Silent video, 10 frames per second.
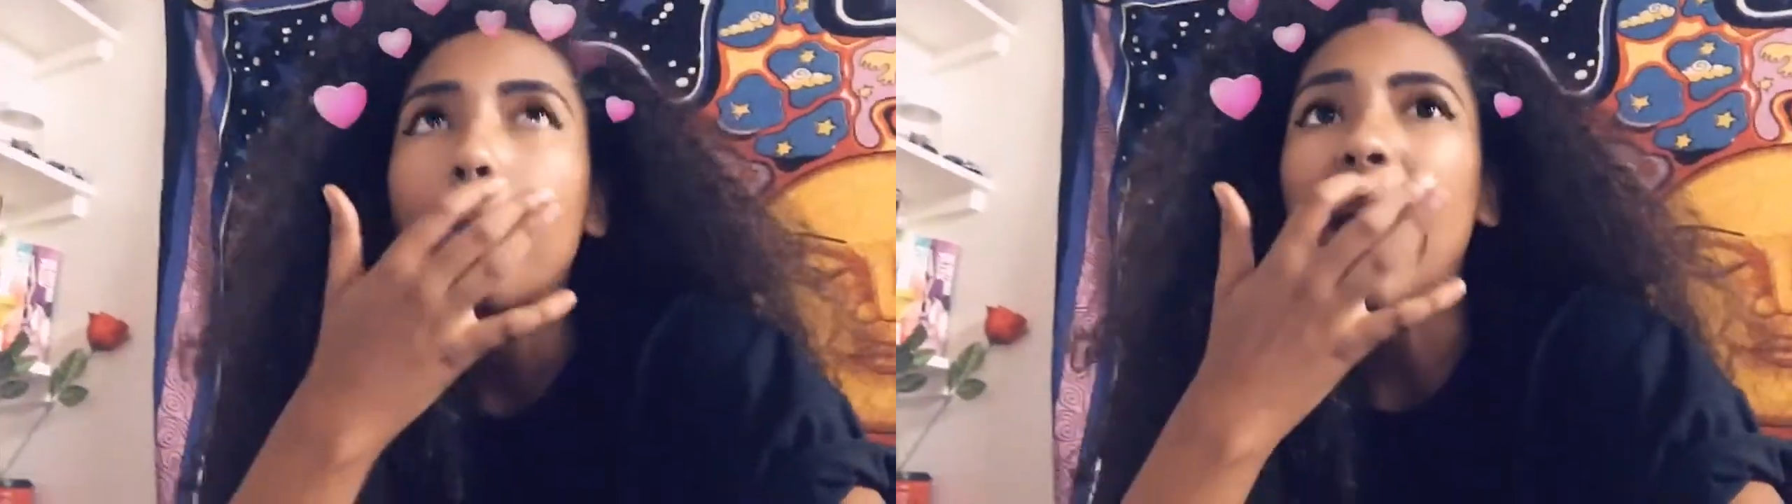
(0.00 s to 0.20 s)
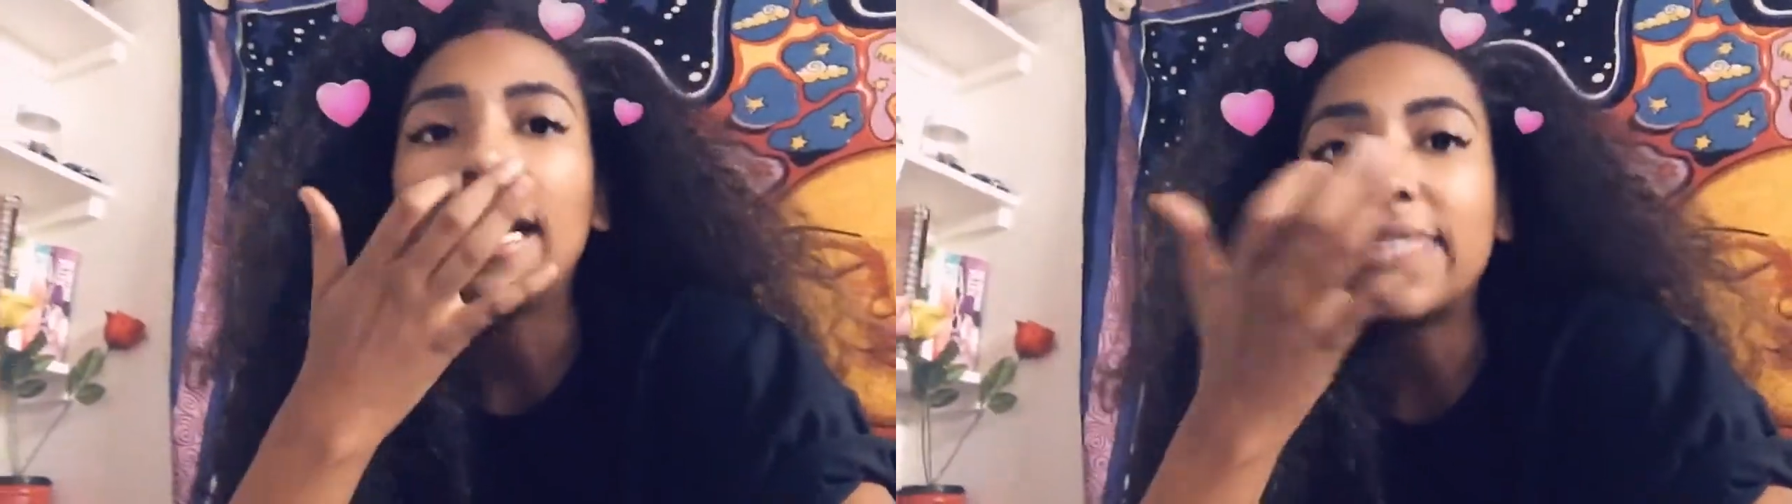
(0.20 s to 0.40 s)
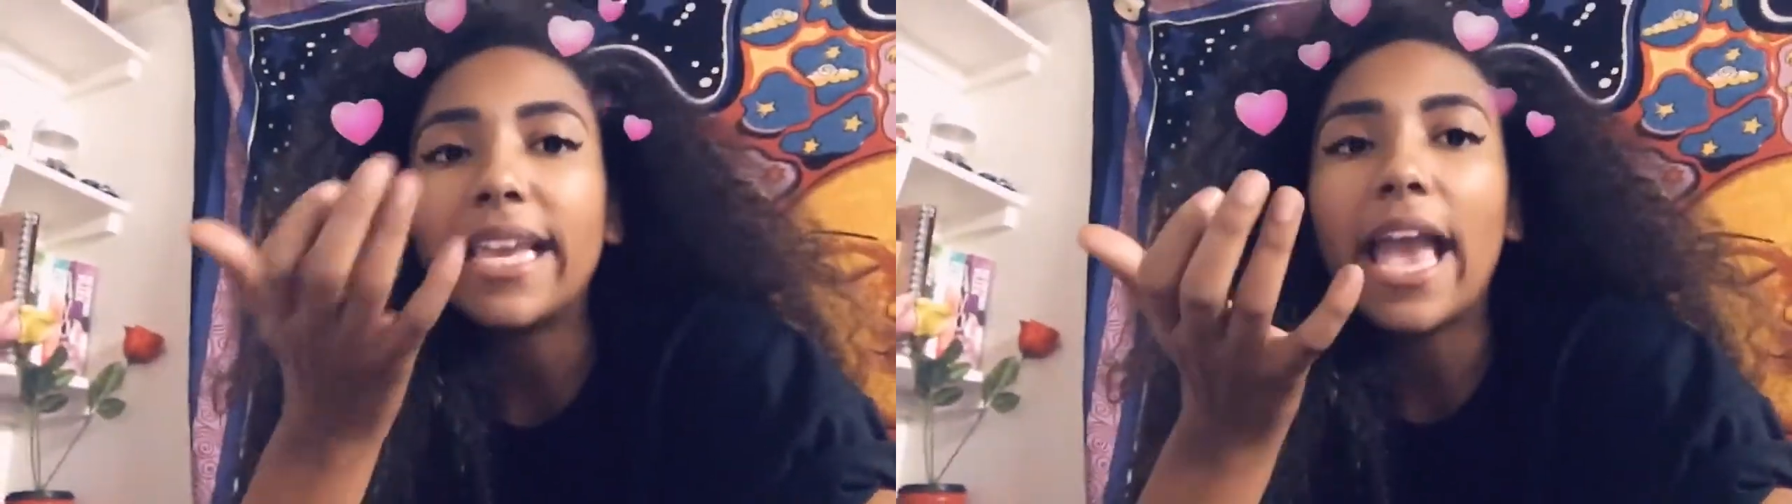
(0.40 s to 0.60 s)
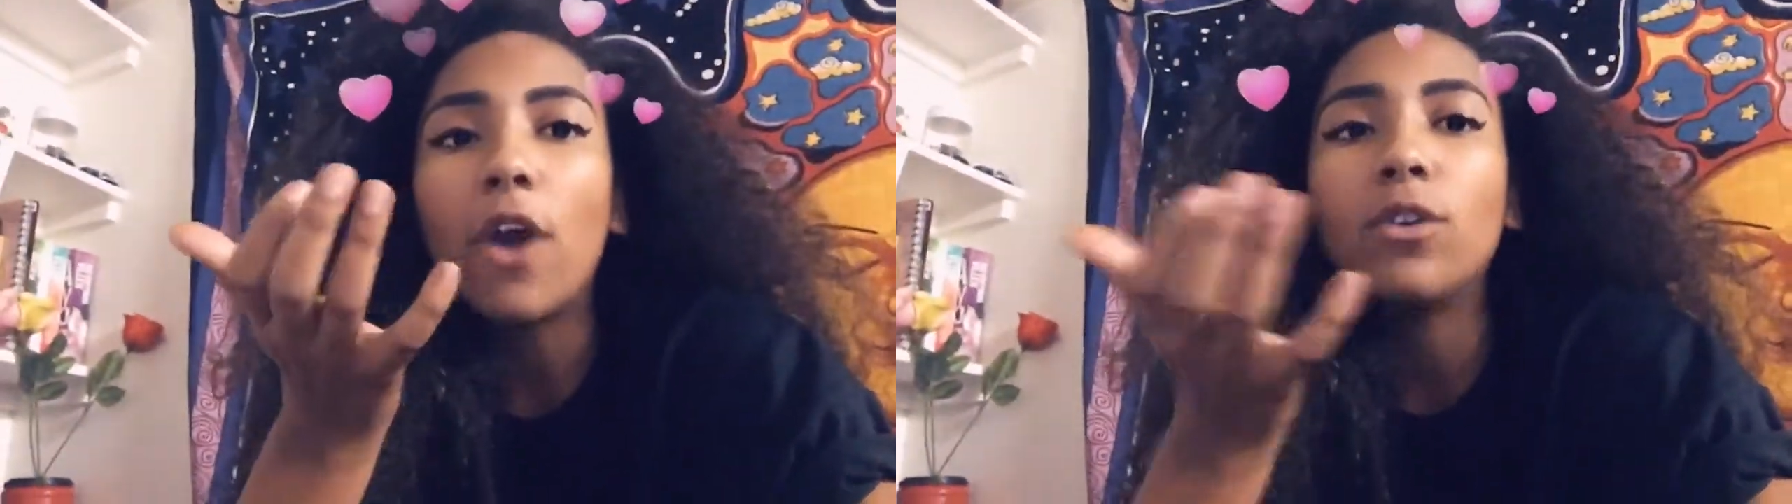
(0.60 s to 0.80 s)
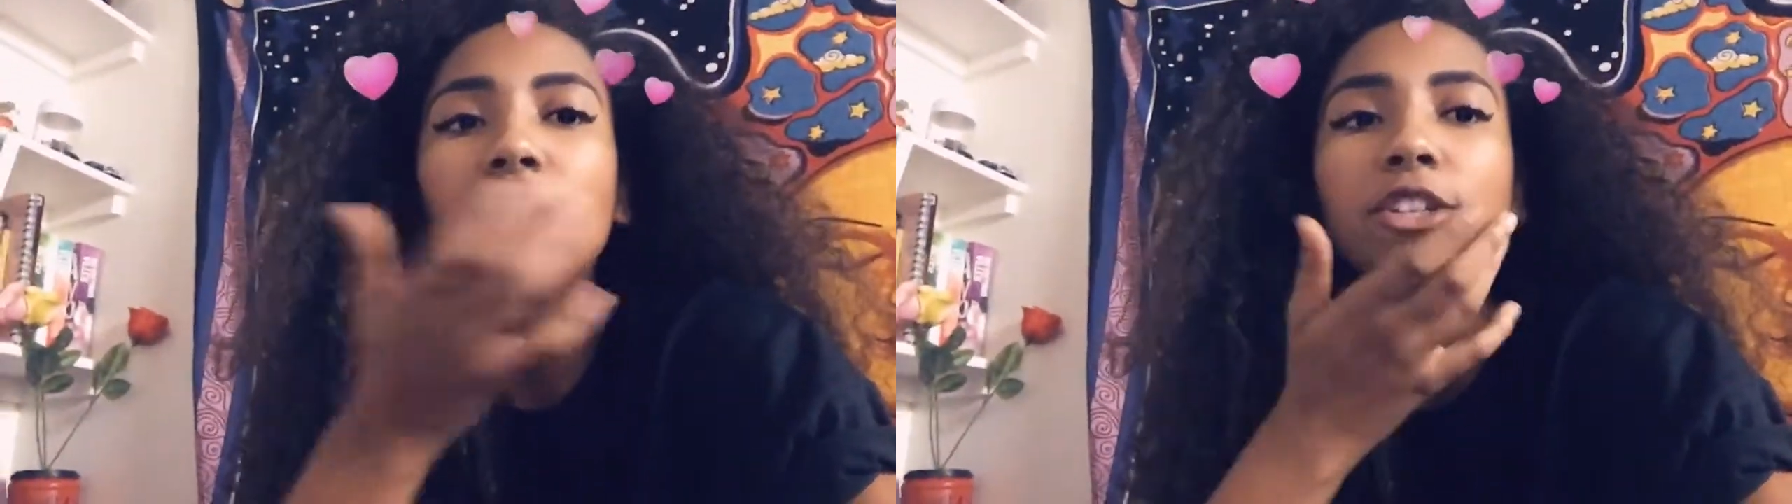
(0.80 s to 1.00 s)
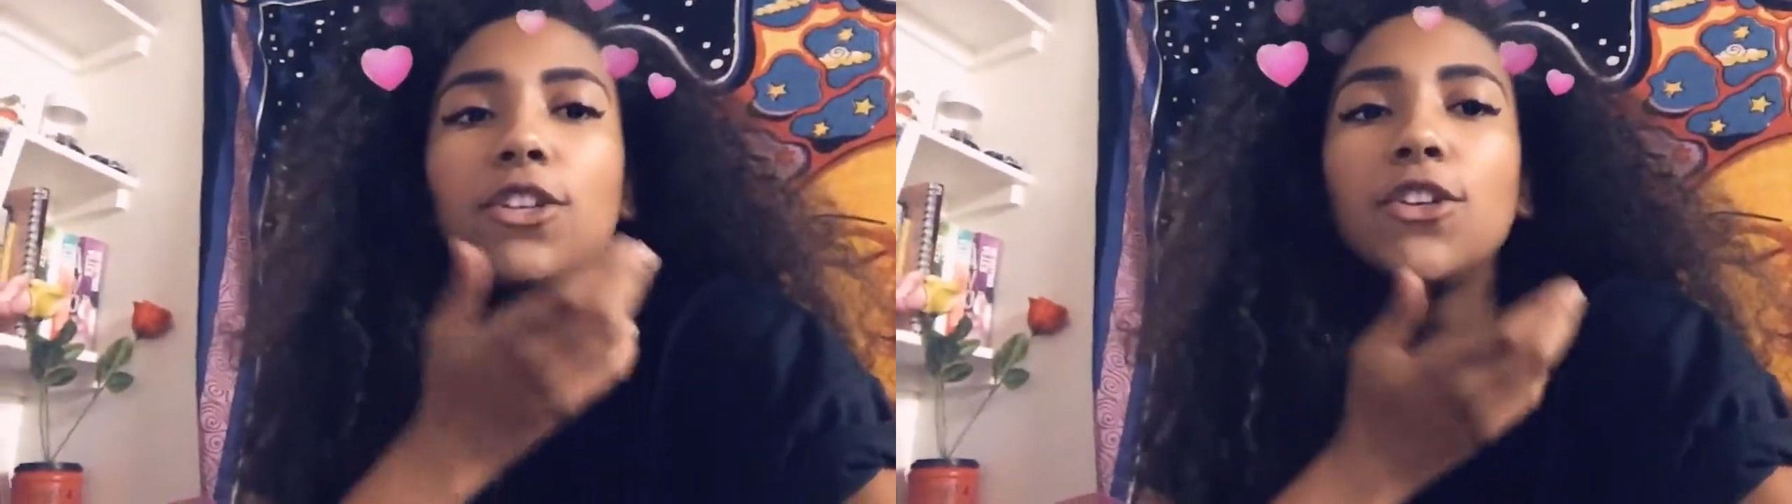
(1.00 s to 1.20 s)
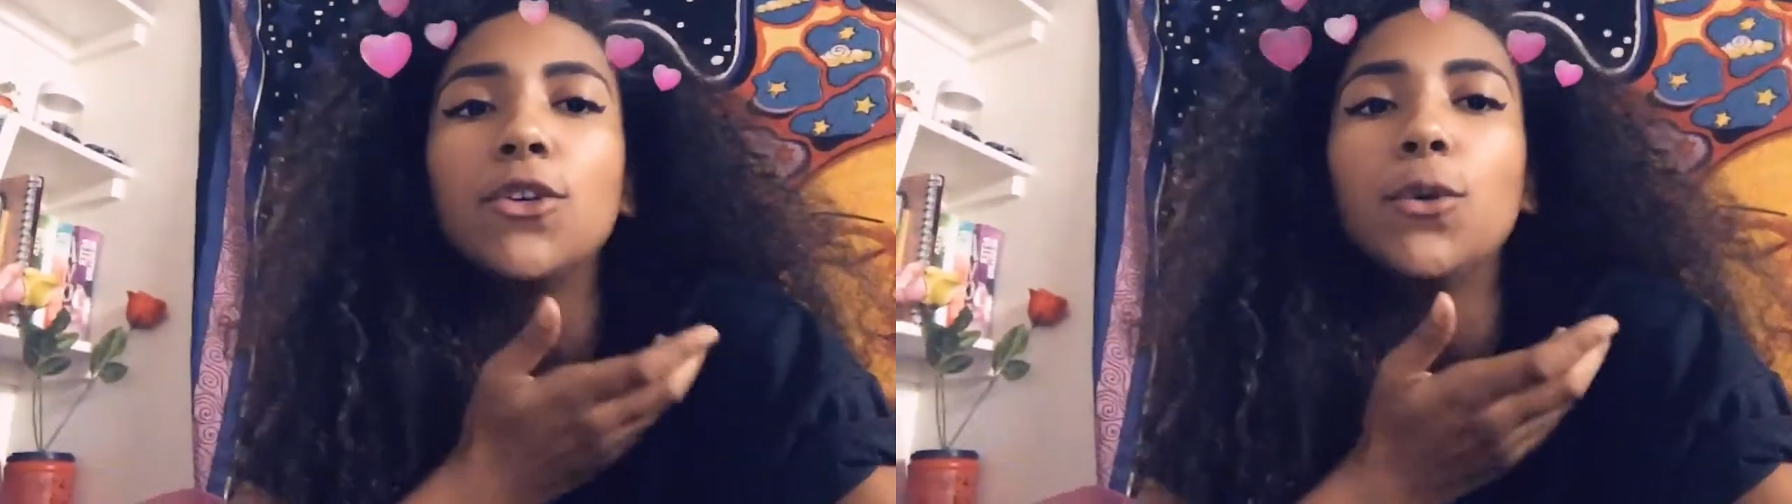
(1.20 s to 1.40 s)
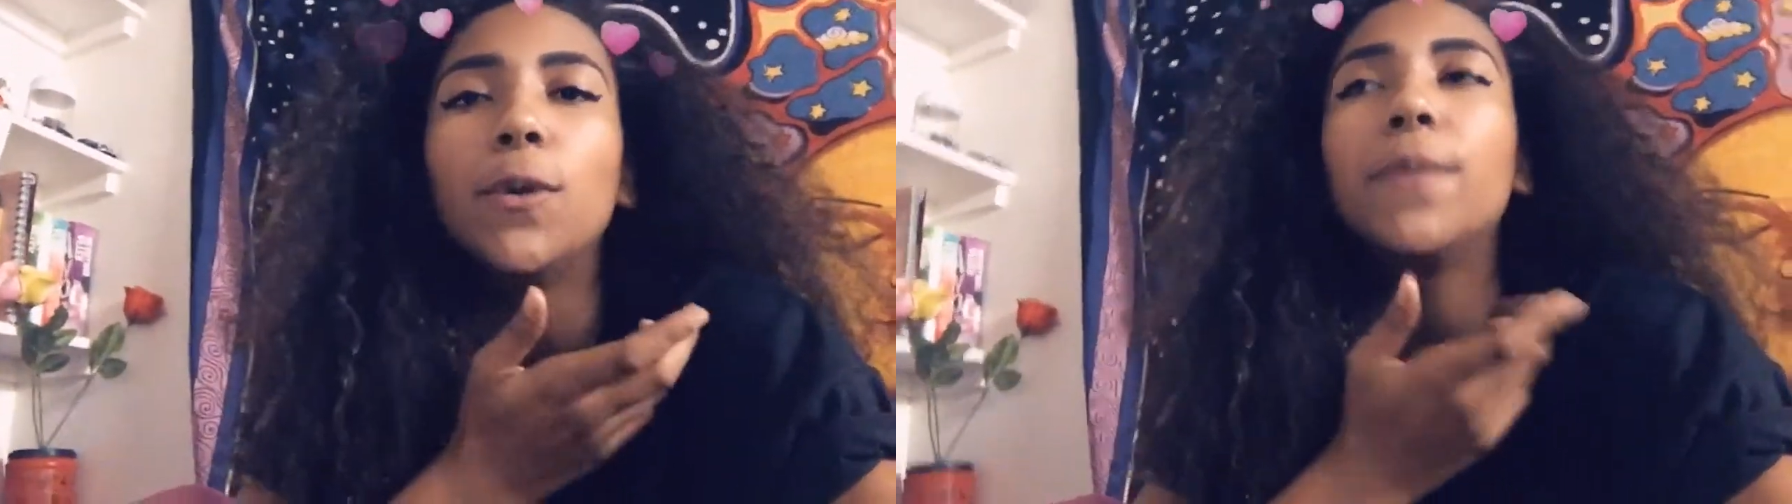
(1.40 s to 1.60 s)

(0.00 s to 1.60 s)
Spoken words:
passing out to